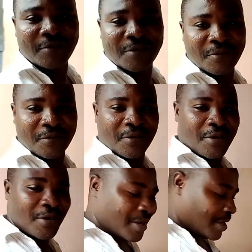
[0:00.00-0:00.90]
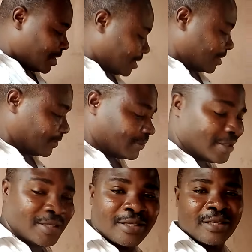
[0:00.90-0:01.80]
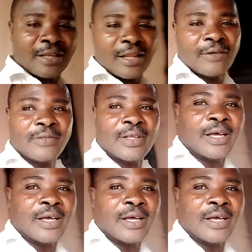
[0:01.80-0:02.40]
so. I just love the